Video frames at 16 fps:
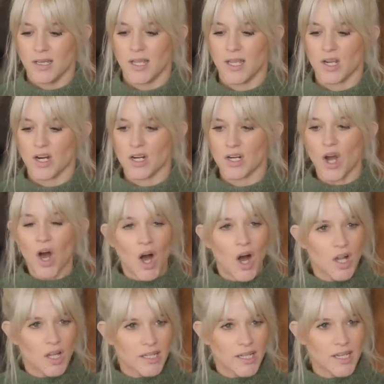like our
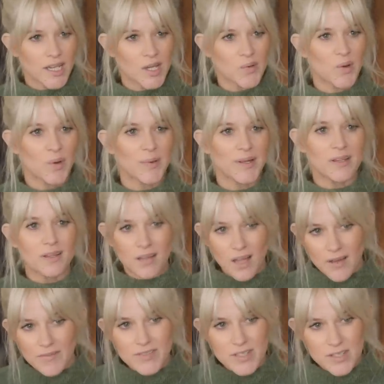calling and what we
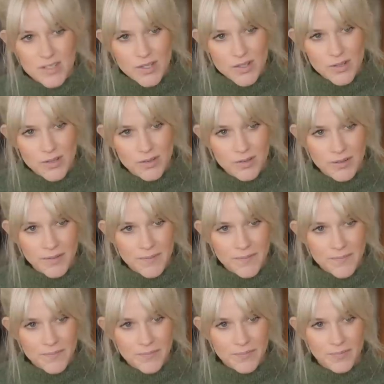love to do.
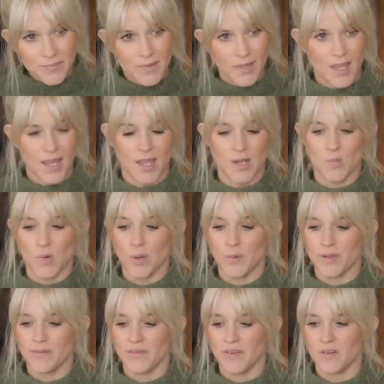Yeah. And what
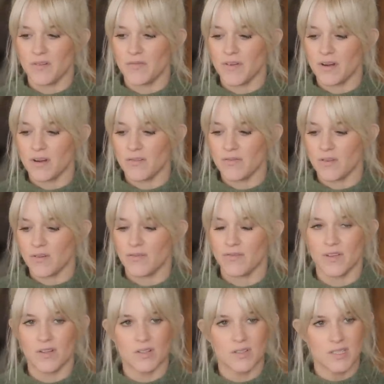we feel very
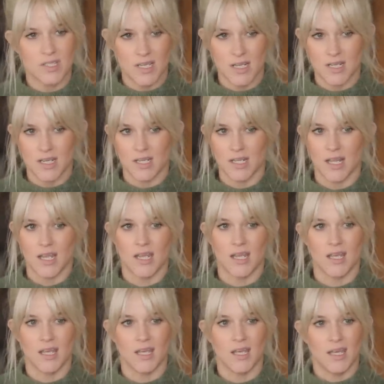fulfilled in and
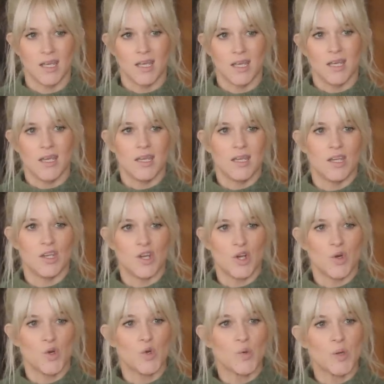like you
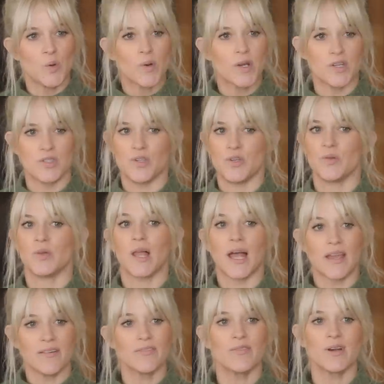know who we want to do
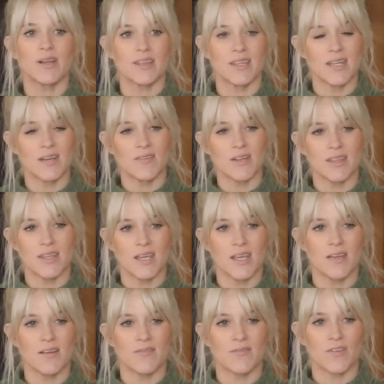life with and
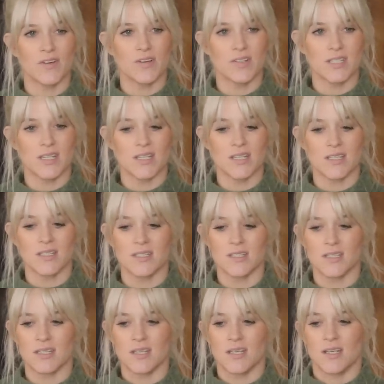everything
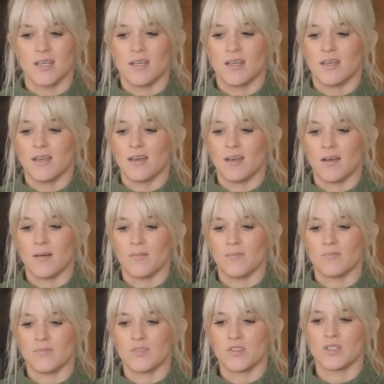versus
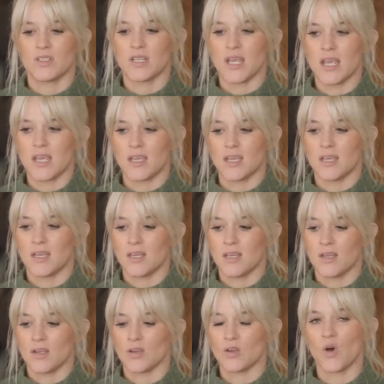um, just like
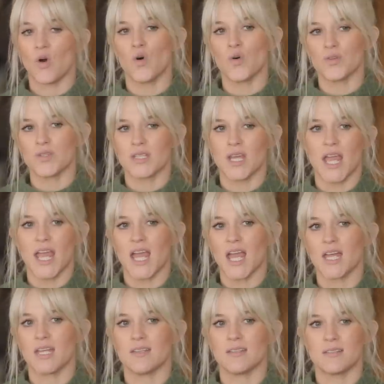goals
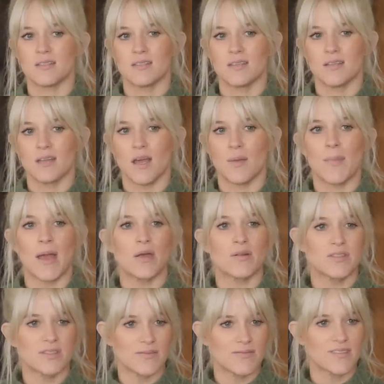and
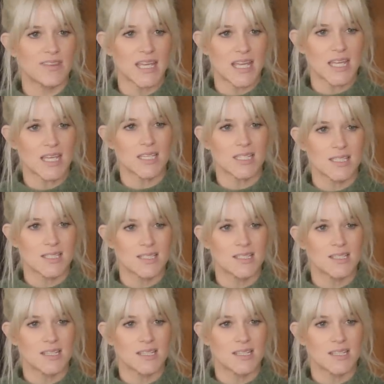amounts of things.